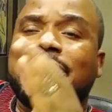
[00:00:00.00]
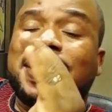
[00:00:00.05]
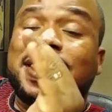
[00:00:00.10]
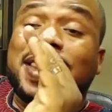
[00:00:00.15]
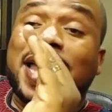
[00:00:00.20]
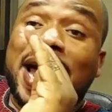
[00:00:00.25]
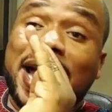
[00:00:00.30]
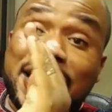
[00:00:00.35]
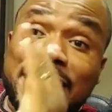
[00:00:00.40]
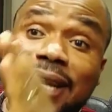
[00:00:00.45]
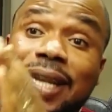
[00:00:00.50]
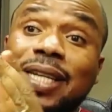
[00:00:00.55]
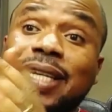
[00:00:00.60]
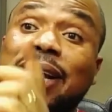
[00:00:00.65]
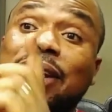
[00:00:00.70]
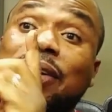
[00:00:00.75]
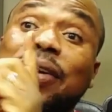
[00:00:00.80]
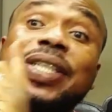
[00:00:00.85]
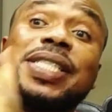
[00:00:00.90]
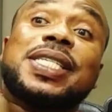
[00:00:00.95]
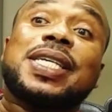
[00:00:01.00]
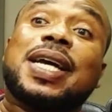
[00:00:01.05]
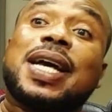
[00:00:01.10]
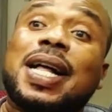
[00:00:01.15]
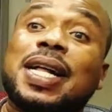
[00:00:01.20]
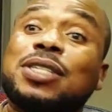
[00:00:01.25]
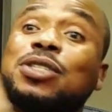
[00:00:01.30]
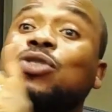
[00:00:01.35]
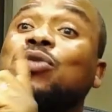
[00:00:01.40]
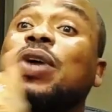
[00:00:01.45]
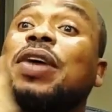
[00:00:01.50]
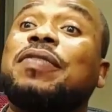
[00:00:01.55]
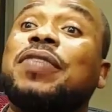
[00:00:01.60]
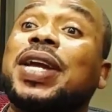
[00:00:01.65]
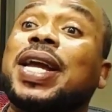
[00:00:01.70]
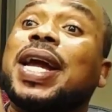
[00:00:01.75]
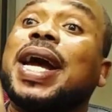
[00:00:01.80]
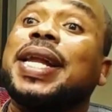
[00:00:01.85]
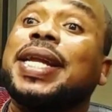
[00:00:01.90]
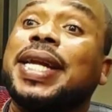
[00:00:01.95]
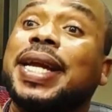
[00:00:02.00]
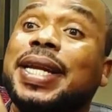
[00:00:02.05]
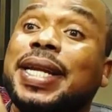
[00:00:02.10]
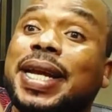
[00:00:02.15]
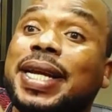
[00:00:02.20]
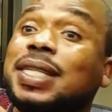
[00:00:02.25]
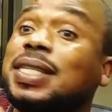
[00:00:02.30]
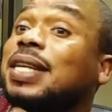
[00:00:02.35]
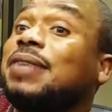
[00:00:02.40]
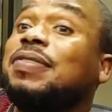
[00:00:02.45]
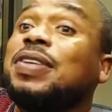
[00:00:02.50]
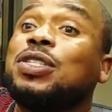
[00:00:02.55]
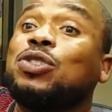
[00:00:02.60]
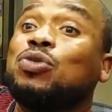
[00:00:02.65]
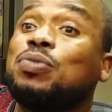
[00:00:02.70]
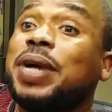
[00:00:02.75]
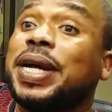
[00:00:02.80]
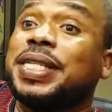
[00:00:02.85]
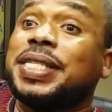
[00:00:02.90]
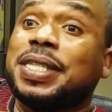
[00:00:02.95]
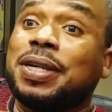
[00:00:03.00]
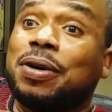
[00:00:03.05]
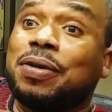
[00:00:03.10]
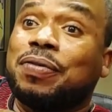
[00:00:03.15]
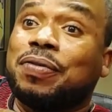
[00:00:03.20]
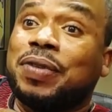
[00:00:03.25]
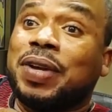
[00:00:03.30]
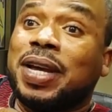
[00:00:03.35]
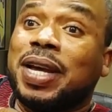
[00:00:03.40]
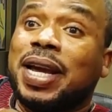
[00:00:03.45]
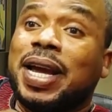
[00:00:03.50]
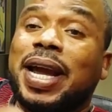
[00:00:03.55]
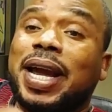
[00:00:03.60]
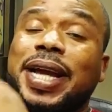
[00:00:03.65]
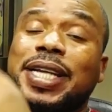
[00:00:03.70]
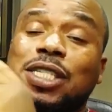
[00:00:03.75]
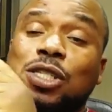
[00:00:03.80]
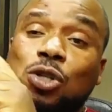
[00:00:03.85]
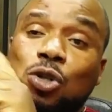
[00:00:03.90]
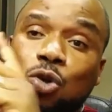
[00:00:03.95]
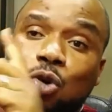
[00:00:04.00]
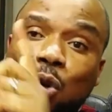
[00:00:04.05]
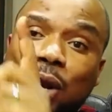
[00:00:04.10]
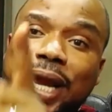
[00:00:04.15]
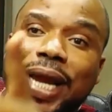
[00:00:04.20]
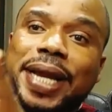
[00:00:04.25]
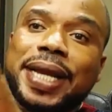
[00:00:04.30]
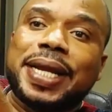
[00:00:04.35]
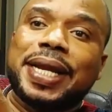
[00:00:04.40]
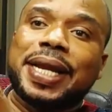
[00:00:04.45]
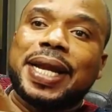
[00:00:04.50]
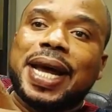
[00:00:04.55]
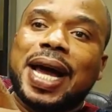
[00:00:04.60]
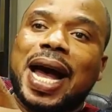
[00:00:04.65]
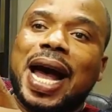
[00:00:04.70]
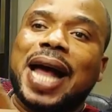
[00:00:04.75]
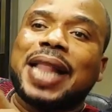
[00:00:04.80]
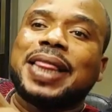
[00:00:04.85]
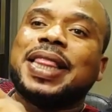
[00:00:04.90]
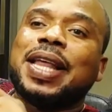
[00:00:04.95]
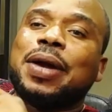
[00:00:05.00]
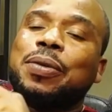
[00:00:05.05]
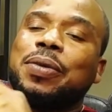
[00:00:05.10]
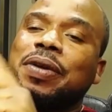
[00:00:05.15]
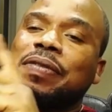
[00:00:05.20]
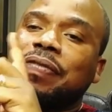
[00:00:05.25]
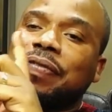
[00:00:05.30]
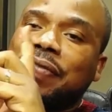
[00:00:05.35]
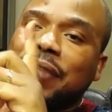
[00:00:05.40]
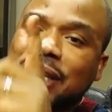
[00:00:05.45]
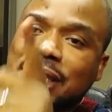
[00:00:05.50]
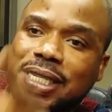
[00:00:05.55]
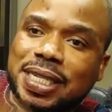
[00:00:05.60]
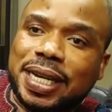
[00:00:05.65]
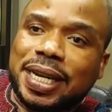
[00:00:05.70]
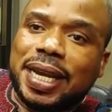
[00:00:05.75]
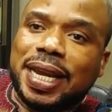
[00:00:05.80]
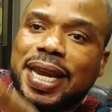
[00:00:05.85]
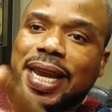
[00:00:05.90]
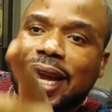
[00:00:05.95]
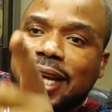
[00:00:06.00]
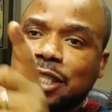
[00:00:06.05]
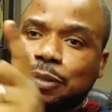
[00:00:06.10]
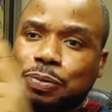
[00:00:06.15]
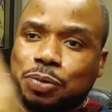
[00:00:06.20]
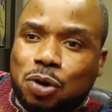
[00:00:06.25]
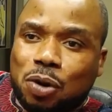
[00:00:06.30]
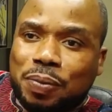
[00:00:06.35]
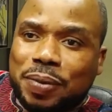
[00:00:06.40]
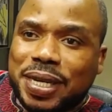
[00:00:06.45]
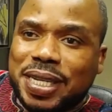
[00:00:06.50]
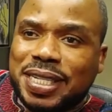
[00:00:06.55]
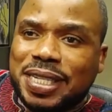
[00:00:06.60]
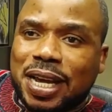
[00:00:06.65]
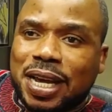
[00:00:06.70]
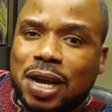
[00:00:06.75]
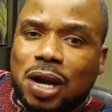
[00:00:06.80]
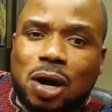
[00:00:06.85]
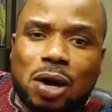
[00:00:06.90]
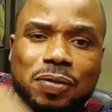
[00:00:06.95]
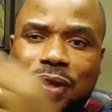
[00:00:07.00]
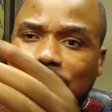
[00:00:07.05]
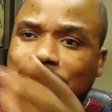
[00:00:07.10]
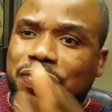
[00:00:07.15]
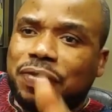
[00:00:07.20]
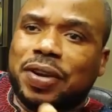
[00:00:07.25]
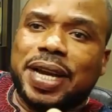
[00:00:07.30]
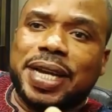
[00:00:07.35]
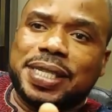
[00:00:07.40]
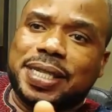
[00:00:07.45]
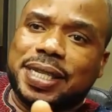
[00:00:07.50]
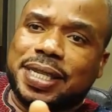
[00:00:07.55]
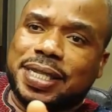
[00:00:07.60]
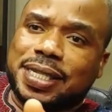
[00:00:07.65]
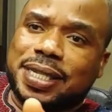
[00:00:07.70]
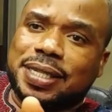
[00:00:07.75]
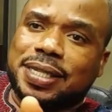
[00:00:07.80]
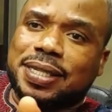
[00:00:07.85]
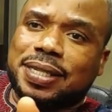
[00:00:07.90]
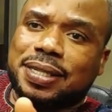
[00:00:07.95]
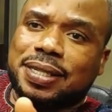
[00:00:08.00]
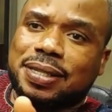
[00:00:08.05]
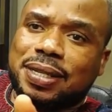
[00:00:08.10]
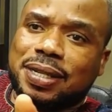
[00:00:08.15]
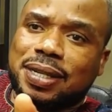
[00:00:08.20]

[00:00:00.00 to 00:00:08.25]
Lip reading: Then, critical to every Ghanaian, and even to myself, it's looking at the revision he has promised of the free SHS